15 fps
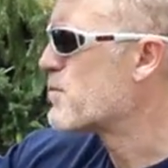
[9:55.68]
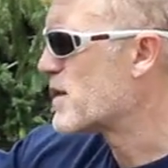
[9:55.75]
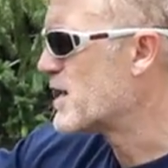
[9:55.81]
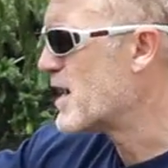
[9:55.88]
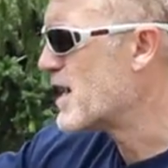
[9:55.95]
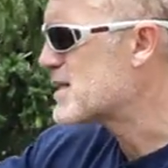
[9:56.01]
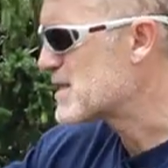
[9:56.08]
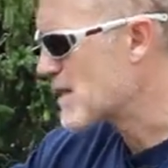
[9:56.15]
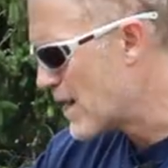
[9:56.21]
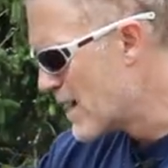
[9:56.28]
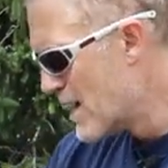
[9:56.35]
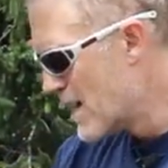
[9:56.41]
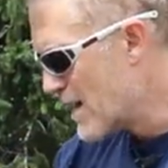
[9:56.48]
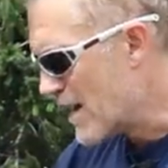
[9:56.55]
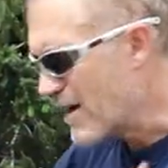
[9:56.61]
on really
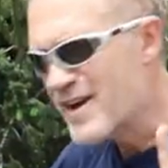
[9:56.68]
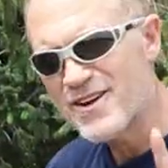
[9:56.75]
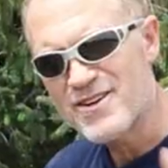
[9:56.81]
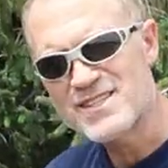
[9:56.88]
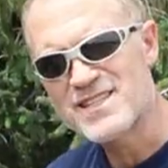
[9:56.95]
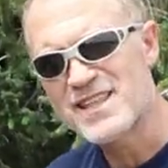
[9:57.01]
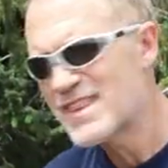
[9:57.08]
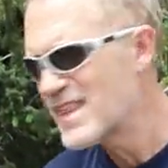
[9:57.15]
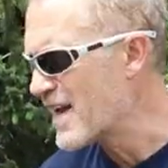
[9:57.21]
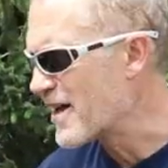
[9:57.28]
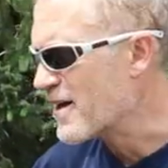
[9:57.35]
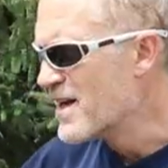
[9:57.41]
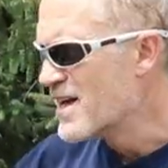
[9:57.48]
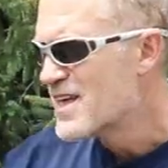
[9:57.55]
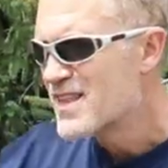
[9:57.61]
nicely. Now here's the
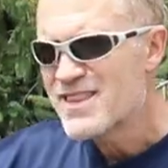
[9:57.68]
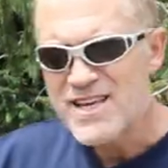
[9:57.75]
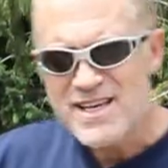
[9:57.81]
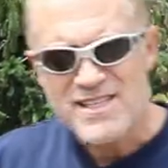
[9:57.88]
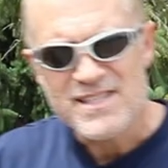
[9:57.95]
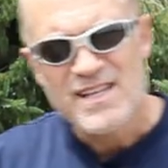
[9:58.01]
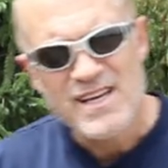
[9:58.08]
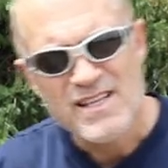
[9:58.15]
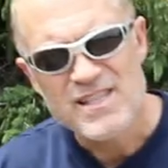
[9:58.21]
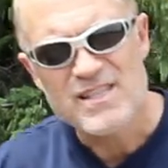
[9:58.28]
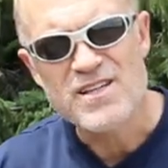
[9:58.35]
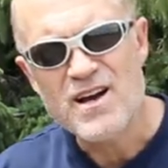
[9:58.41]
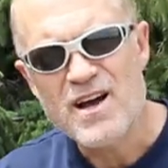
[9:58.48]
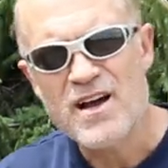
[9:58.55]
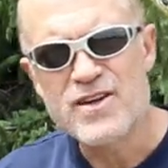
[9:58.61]
thing. This
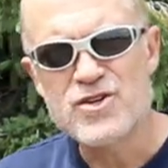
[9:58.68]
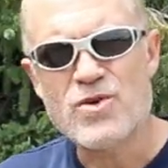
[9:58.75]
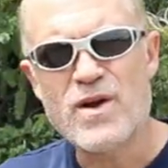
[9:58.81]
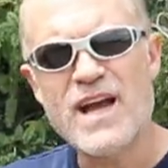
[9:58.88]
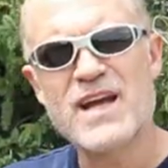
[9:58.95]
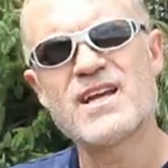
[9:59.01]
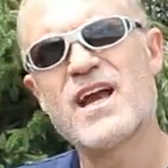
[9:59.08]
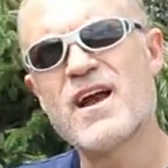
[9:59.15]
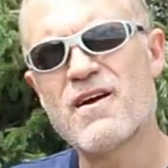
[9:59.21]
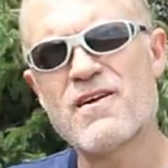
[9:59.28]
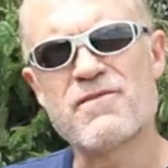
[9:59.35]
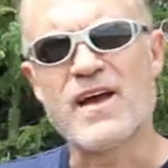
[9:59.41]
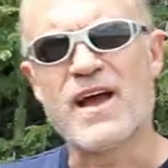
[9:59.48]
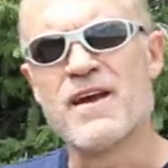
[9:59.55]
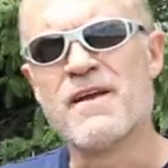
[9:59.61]
is a Dodge Grand
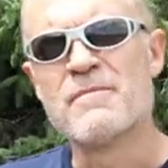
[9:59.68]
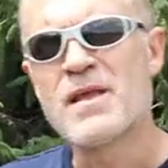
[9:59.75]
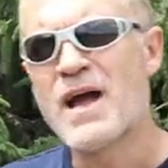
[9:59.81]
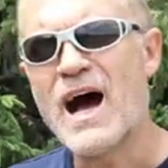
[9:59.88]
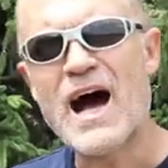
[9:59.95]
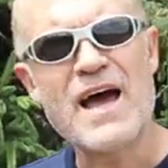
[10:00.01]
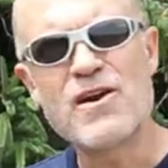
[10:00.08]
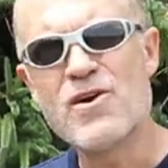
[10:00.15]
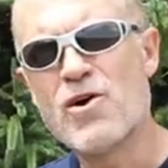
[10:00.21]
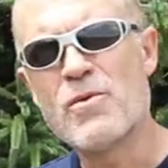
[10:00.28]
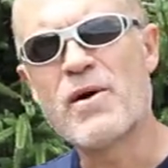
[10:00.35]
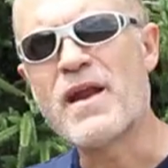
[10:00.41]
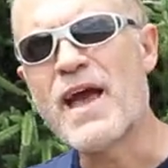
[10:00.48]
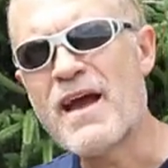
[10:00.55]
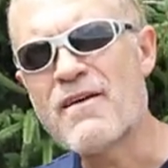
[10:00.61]
Caravan. I don't
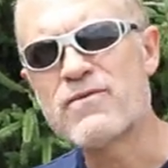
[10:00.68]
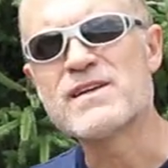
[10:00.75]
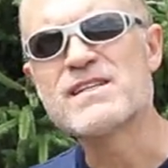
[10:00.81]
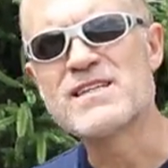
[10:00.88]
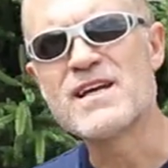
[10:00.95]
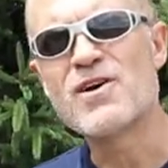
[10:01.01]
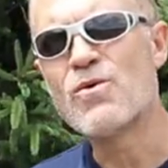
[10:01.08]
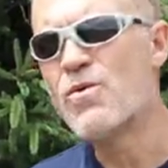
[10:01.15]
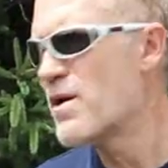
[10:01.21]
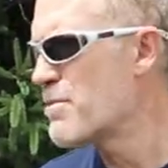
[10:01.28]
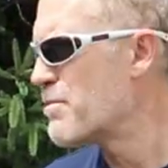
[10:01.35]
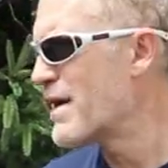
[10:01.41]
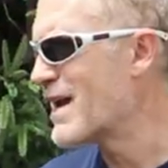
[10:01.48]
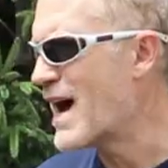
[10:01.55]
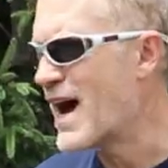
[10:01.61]
know about every single
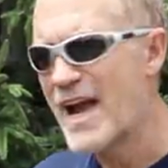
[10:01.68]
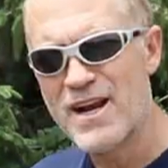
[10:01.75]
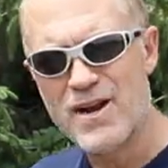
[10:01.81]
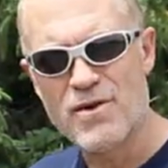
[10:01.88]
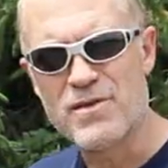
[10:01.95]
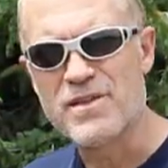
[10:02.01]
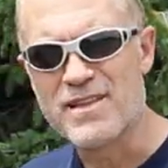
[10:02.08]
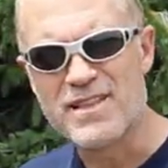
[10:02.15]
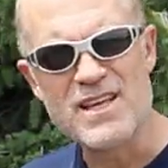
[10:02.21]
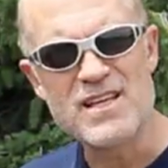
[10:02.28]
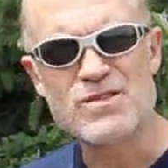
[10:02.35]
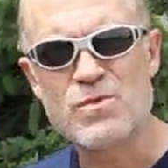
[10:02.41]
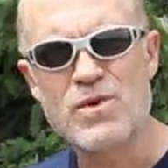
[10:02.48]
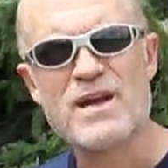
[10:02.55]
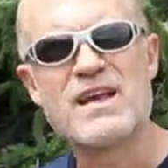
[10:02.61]
one, but I know that
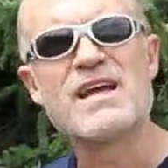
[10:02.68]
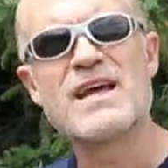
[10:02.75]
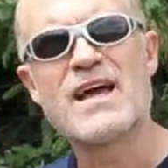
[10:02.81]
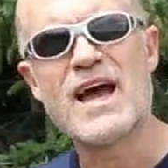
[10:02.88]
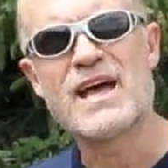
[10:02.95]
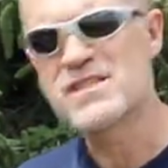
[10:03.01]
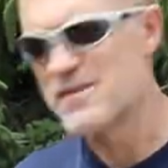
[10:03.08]
this one, it